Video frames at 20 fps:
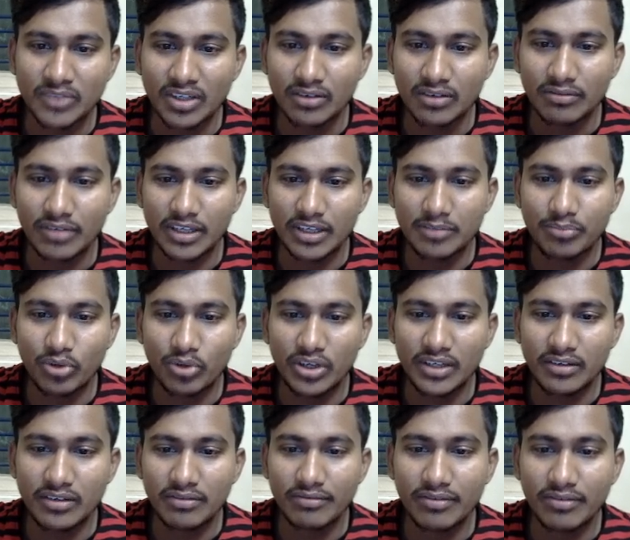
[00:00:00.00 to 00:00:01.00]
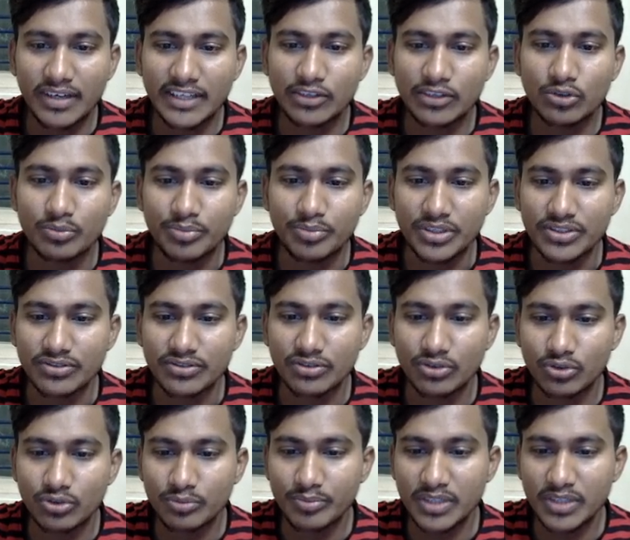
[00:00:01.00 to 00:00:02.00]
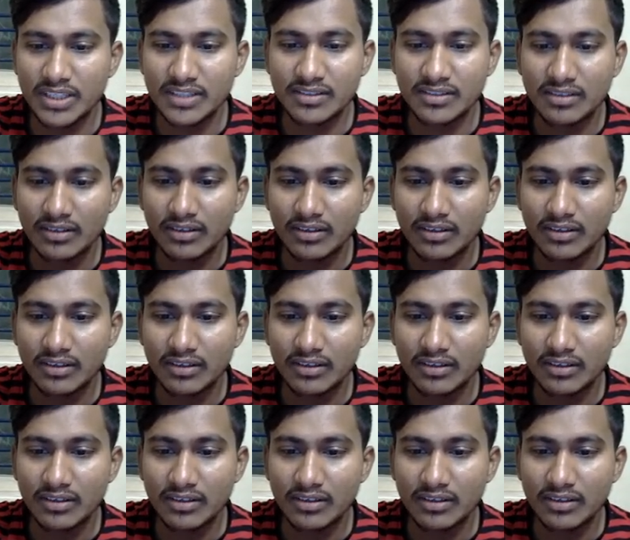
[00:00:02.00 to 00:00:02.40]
5.5 rupees. Rupees